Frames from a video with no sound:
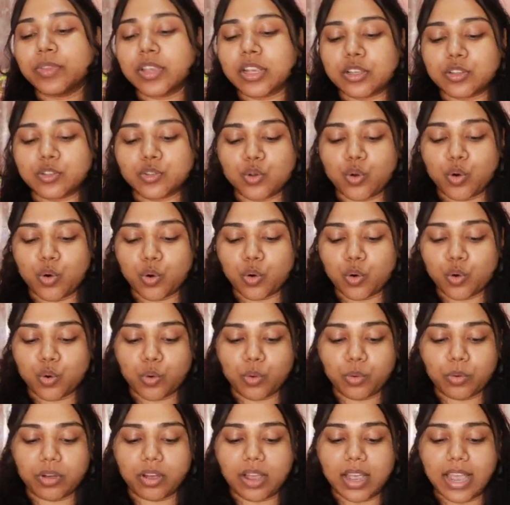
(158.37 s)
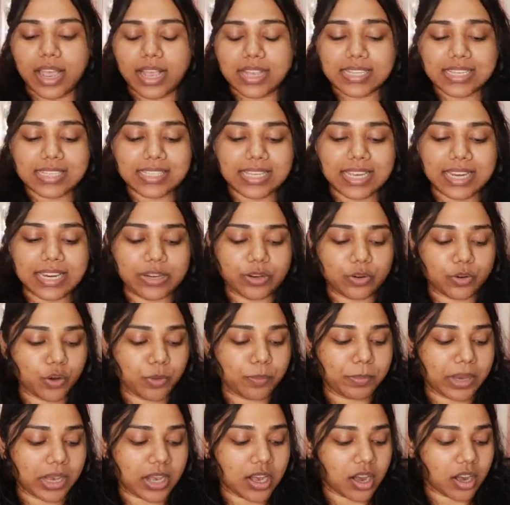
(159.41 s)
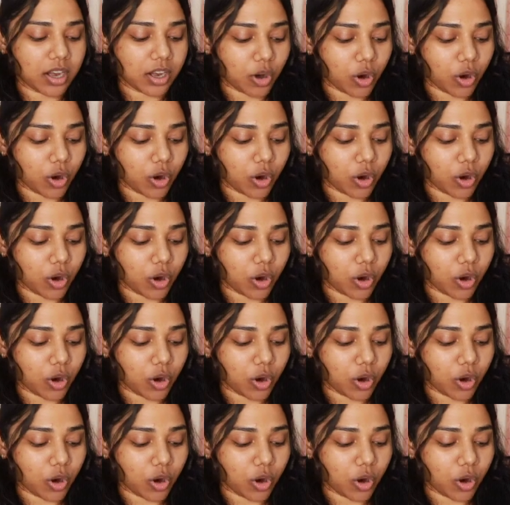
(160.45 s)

So as I said, Becca